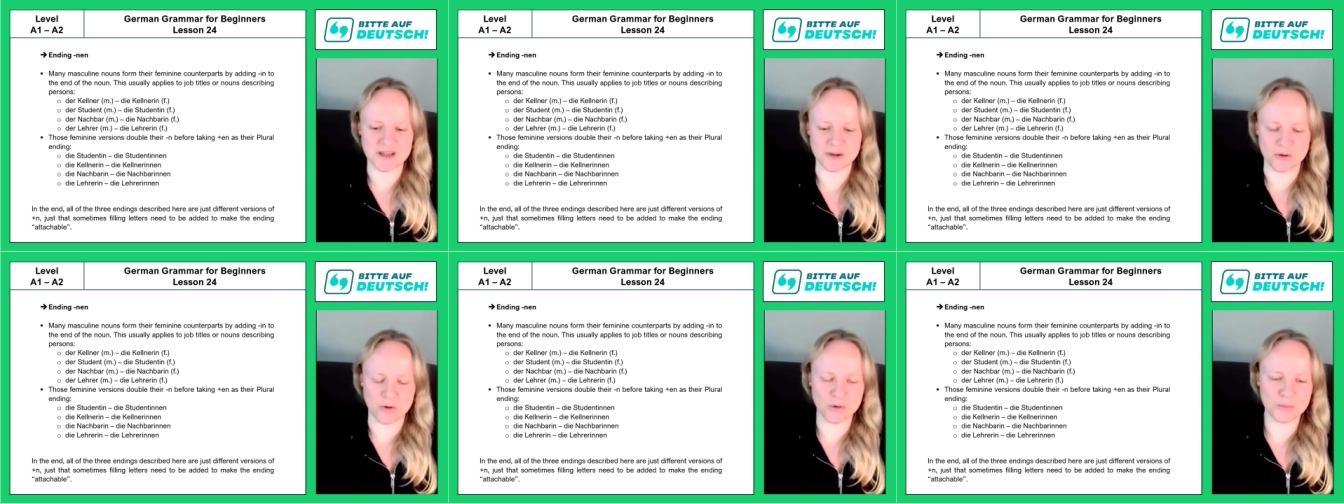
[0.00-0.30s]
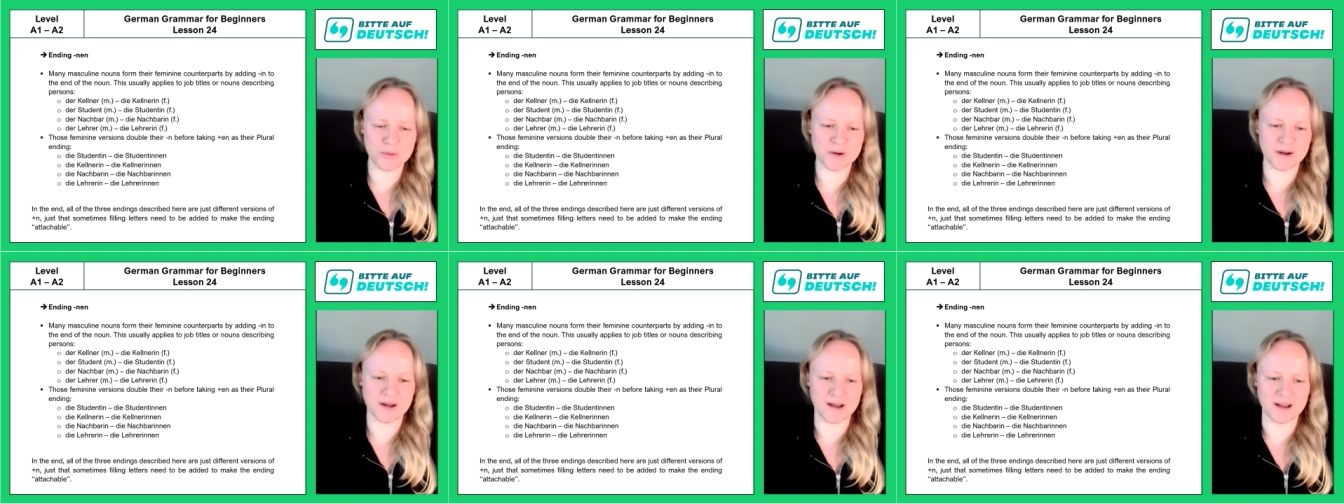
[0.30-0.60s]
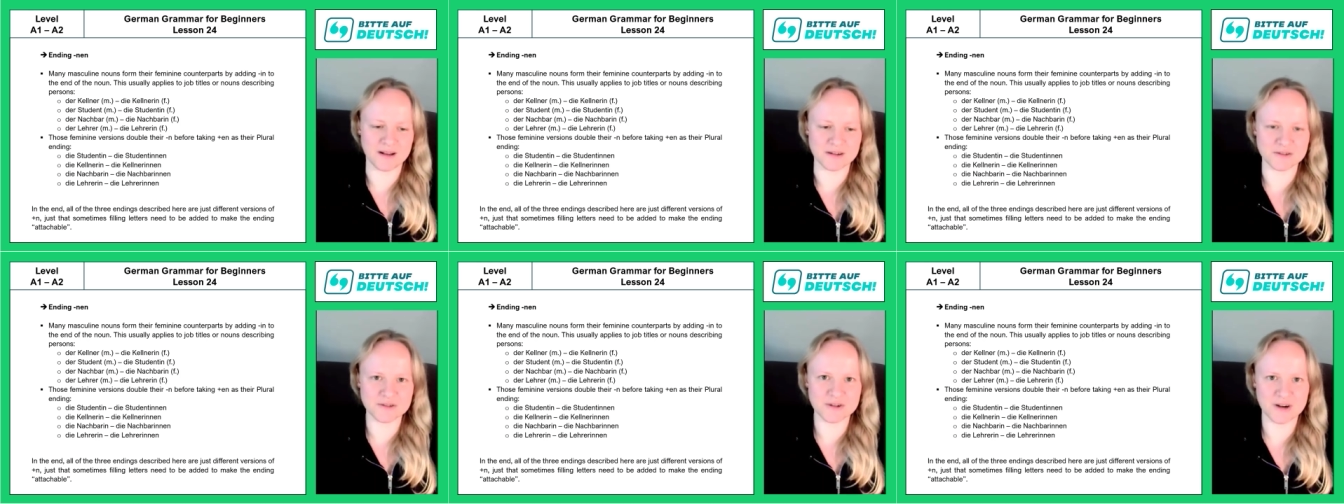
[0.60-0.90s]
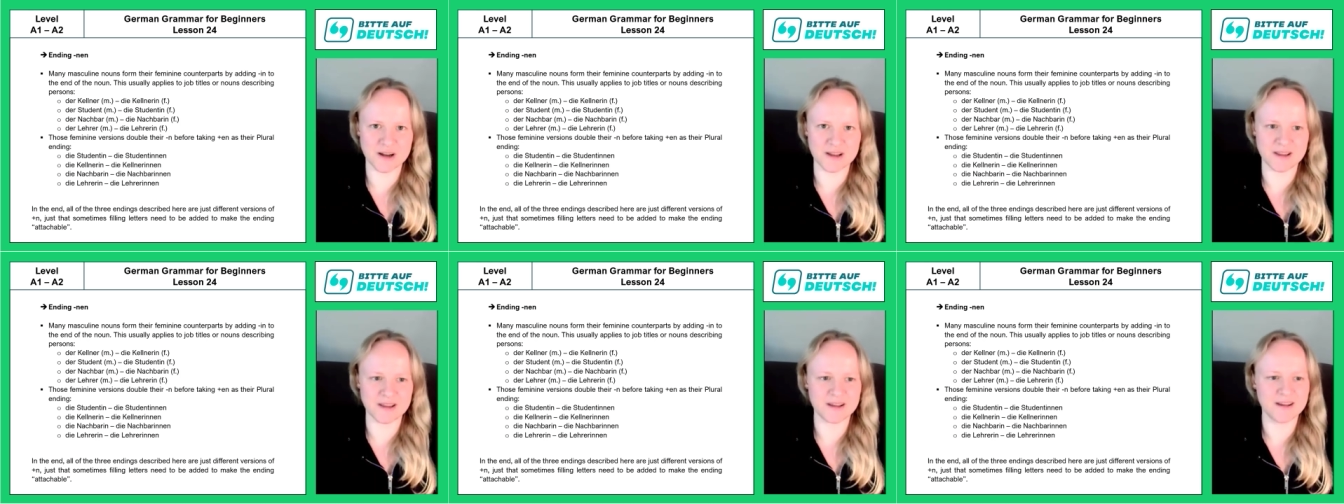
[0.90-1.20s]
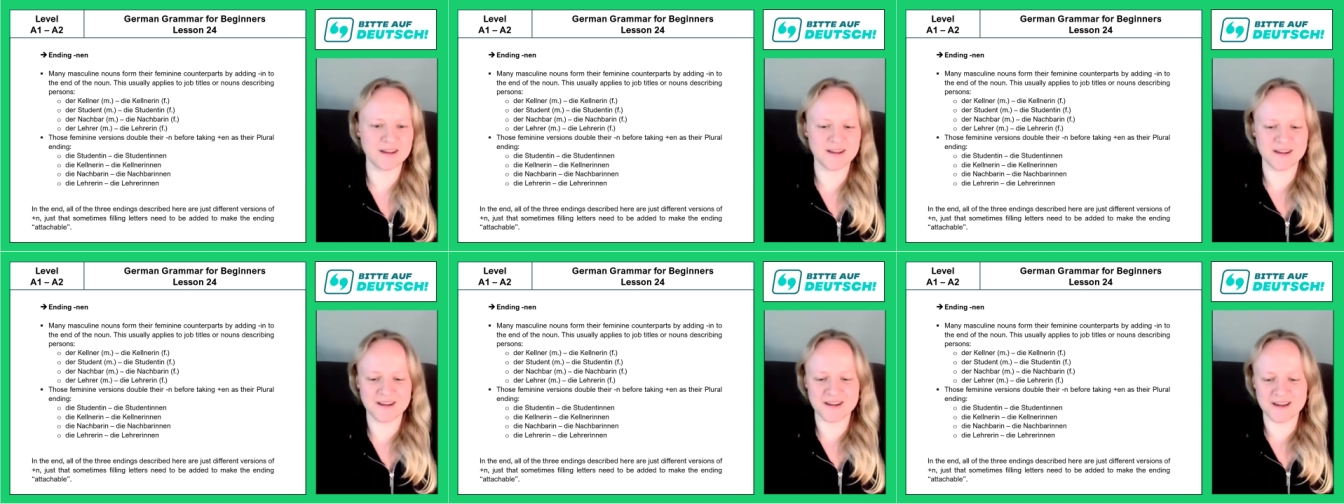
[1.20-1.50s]
I hope I'll try.
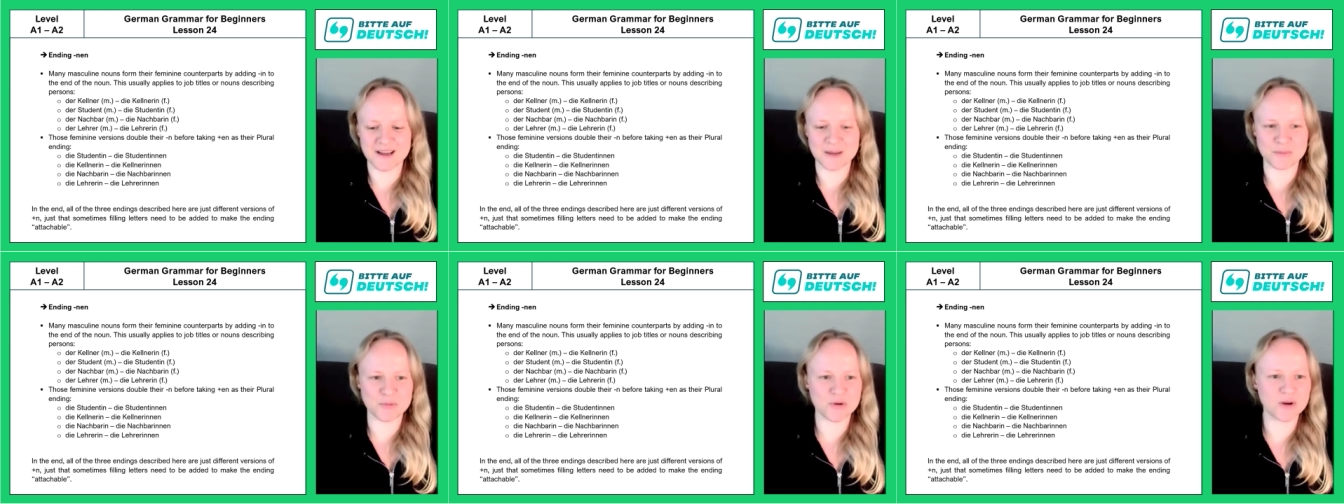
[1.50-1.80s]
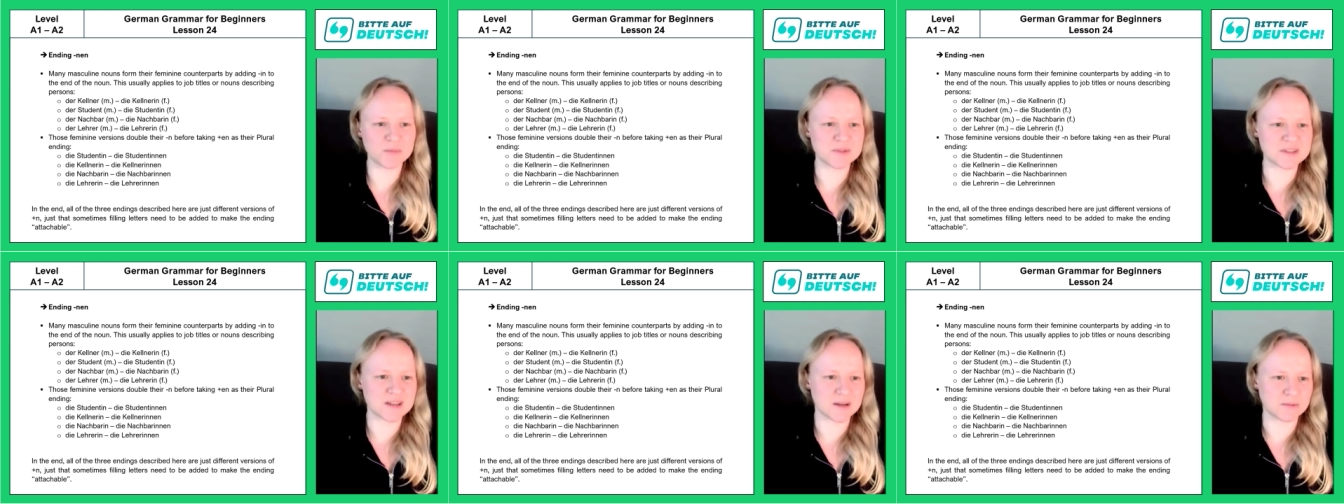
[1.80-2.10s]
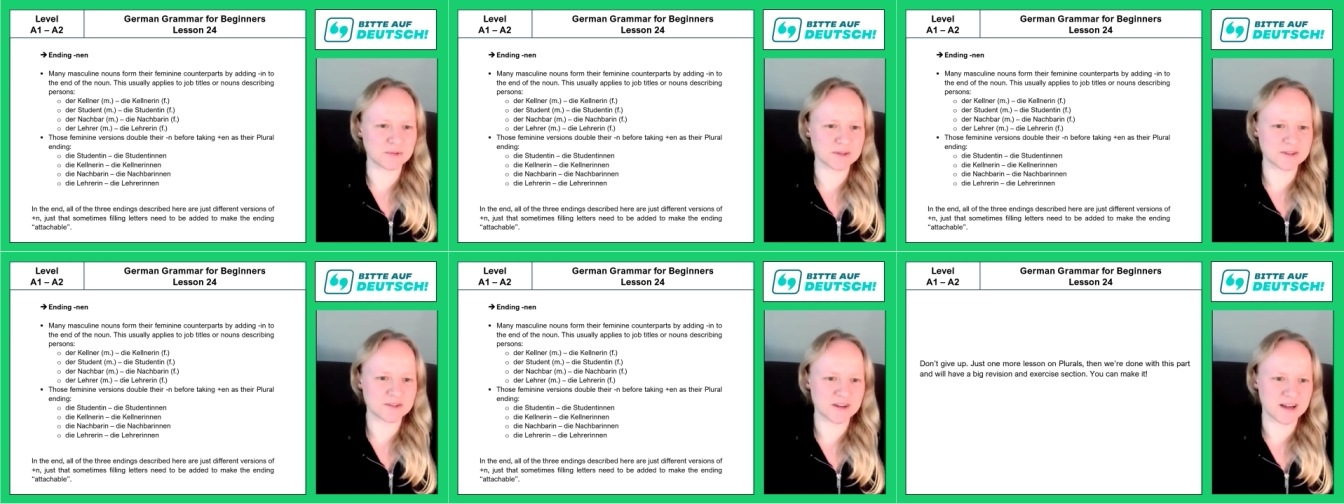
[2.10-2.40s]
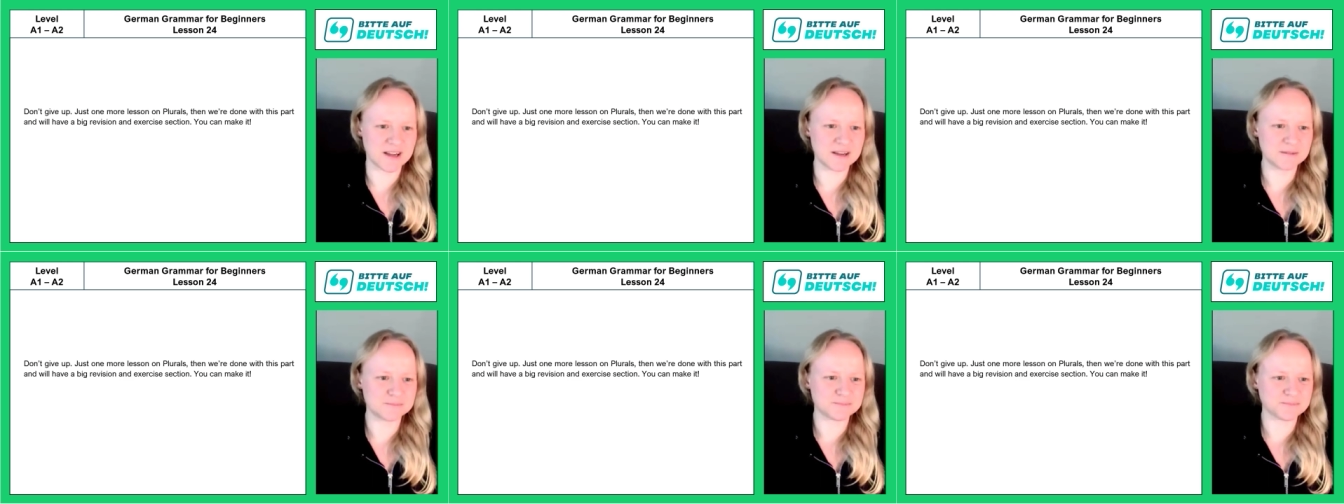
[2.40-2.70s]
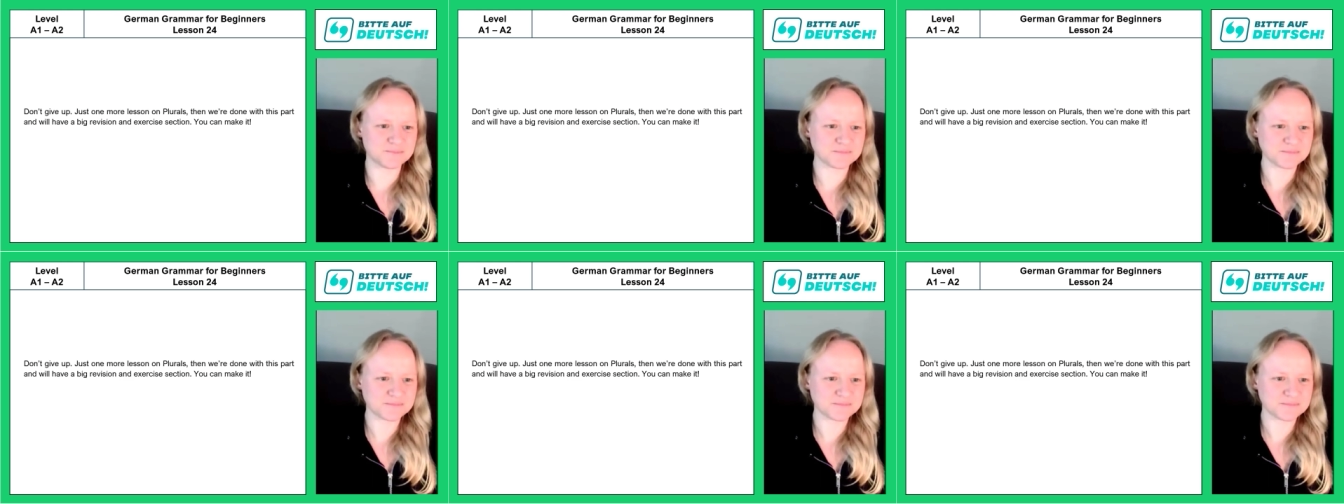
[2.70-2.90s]
I promise I will try.